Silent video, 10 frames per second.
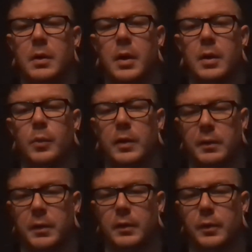and we
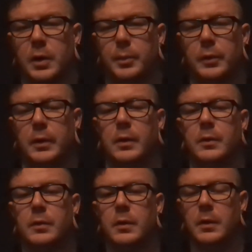lived there for a couple of years.
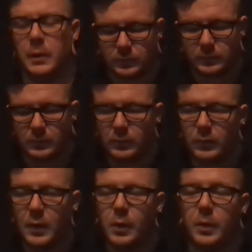
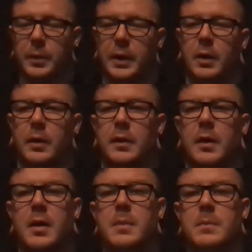We played all the
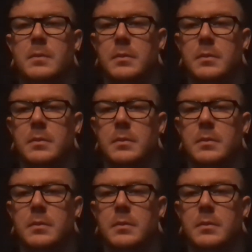time,